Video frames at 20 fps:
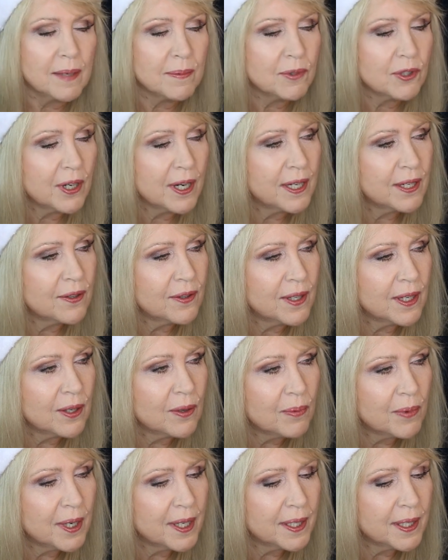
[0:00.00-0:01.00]
I'm trying to think
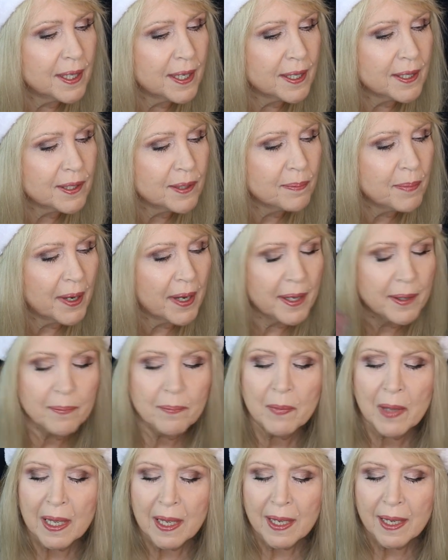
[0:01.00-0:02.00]
of what it is, but
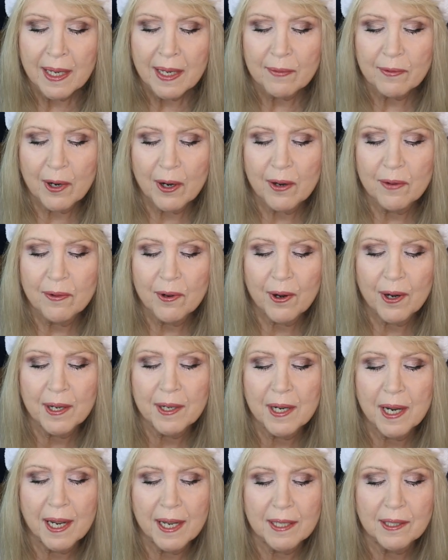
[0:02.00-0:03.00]
very, very
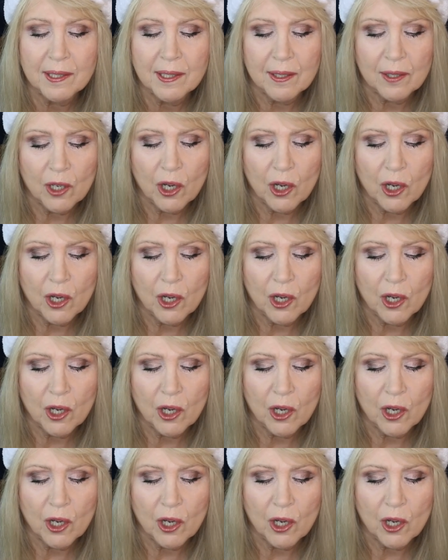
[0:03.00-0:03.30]
nice.